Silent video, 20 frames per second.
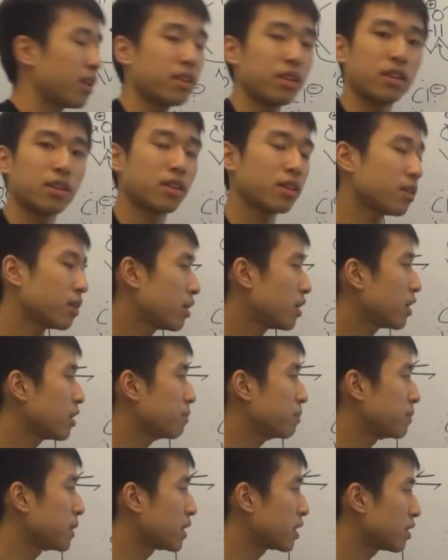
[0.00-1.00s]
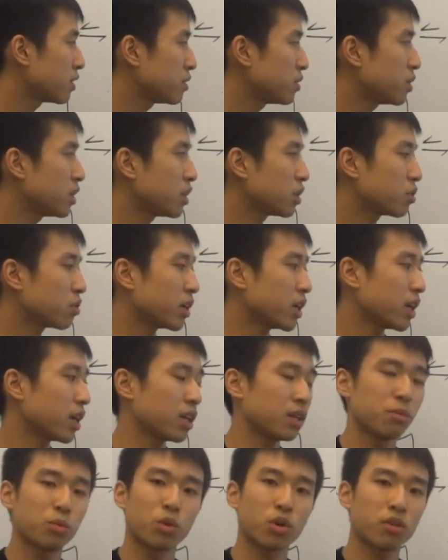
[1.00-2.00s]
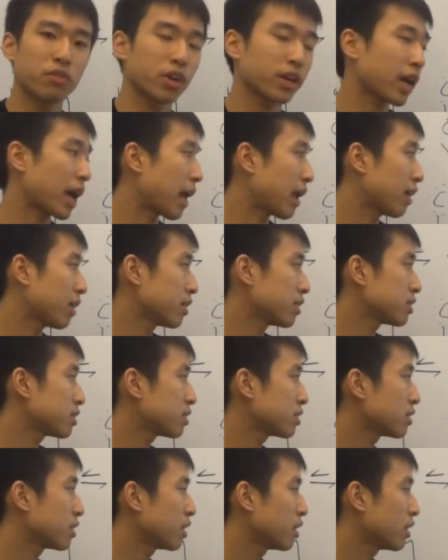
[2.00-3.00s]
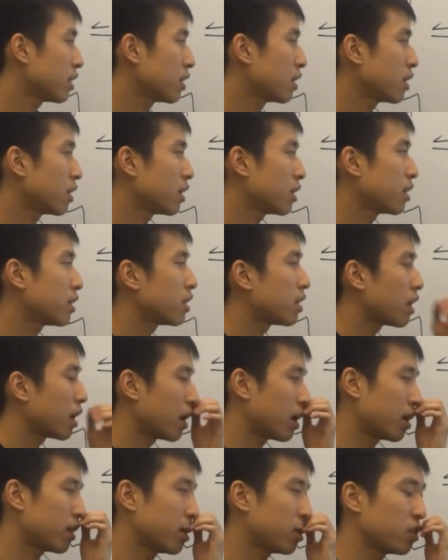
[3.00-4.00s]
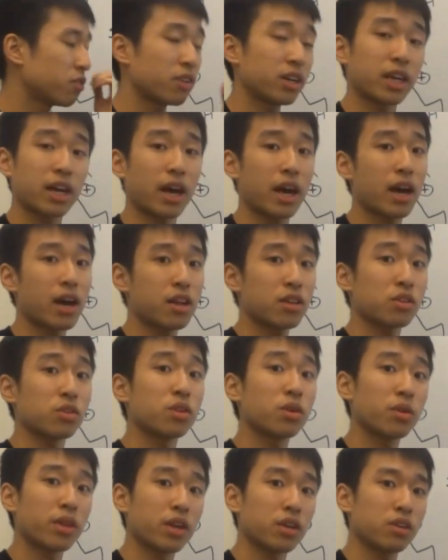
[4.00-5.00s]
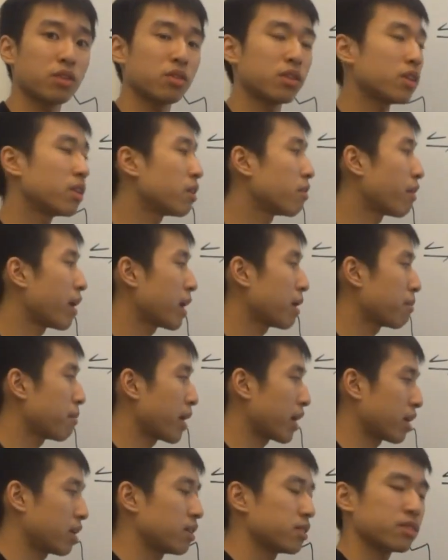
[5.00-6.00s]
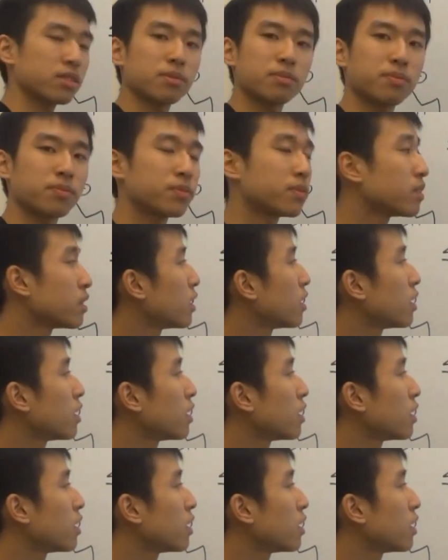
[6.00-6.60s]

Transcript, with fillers: And because you didn't create any more of your catalysts uh, than you already had, you know that you did the right mechanism.